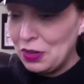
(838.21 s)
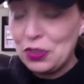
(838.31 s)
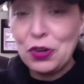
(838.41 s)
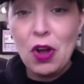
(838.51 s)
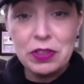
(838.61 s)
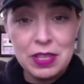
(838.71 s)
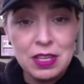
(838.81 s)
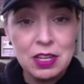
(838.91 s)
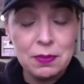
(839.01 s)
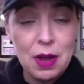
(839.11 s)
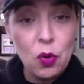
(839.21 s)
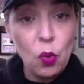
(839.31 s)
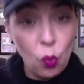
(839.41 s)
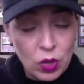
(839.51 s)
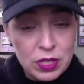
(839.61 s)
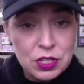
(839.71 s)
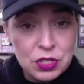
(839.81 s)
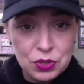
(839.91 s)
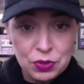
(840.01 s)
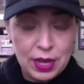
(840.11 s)
they're all thinking about what to
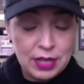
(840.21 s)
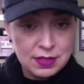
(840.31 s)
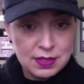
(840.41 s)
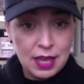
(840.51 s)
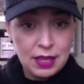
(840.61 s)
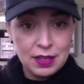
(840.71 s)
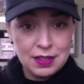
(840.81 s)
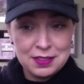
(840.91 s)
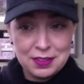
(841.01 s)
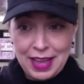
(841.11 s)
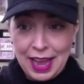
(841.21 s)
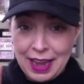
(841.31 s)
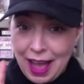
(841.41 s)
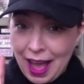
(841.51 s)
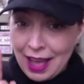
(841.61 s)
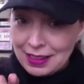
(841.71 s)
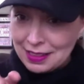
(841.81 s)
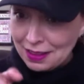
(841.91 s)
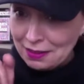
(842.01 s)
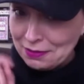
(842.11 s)
do as a side hustle. And I
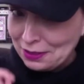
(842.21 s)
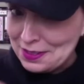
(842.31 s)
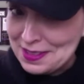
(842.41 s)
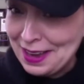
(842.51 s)
love your side